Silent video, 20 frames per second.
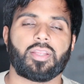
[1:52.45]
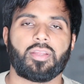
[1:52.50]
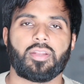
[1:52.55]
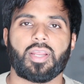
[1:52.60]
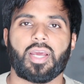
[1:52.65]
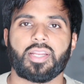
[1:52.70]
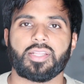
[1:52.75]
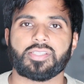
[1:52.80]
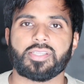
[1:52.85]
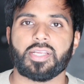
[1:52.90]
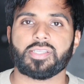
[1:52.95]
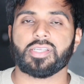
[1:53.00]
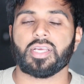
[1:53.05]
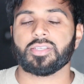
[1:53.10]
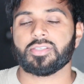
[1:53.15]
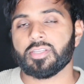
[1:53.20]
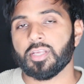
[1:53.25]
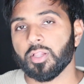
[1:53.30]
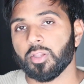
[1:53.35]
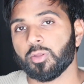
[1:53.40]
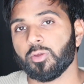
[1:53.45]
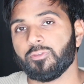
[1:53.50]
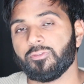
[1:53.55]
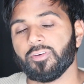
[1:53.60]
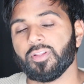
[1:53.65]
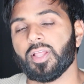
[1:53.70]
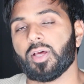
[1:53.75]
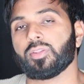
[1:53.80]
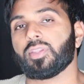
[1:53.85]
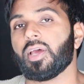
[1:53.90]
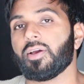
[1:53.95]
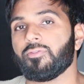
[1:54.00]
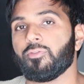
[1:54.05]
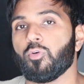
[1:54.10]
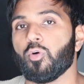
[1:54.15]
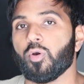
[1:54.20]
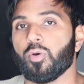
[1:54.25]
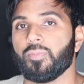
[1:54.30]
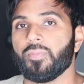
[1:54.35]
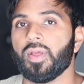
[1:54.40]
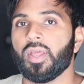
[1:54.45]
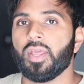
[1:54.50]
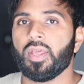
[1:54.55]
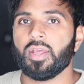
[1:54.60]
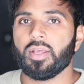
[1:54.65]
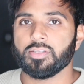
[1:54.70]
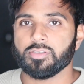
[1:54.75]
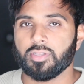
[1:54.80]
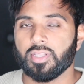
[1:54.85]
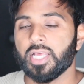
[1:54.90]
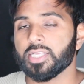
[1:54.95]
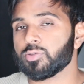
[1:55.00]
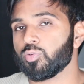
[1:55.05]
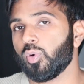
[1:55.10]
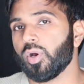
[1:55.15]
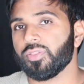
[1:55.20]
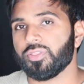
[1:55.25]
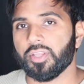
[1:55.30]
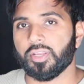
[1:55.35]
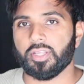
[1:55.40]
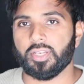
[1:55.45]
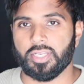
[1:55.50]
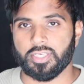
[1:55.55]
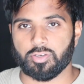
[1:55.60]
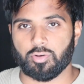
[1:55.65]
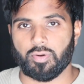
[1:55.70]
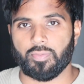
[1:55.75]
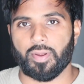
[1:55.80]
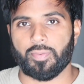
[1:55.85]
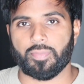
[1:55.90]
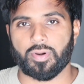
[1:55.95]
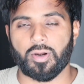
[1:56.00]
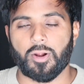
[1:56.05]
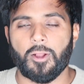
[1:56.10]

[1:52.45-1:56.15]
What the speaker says: United States until you fill out that form. So that's one thing you need to remember.